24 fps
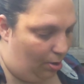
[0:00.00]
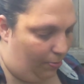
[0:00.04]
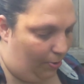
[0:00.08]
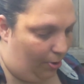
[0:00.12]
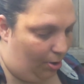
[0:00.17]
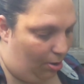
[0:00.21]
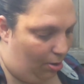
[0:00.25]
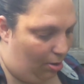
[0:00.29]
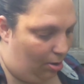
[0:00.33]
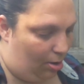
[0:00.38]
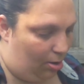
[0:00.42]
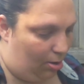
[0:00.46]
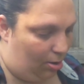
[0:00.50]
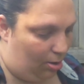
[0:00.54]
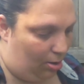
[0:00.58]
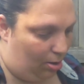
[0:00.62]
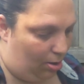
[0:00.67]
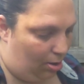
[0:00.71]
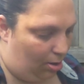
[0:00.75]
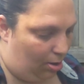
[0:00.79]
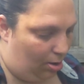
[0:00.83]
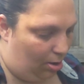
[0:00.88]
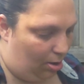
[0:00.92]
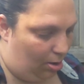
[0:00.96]
a card.
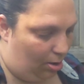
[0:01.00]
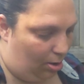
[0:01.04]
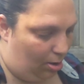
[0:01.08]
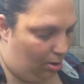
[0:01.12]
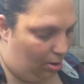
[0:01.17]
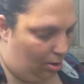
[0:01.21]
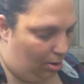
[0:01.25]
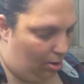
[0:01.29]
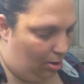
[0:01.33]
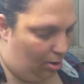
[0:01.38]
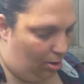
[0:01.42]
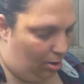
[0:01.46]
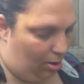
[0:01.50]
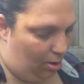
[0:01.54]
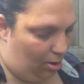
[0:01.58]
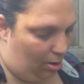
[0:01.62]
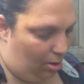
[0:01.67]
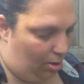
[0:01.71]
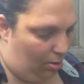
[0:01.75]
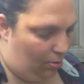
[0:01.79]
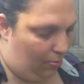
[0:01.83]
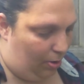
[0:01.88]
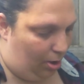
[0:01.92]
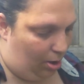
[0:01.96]

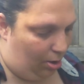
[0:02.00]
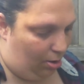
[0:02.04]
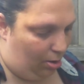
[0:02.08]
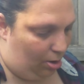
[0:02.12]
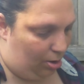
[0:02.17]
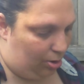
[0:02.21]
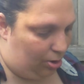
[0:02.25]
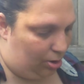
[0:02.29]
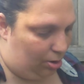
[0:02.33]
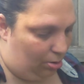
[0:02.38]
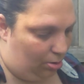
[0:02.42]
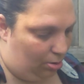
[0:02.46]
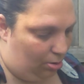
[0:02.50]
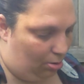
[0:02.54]
Oh my gosh.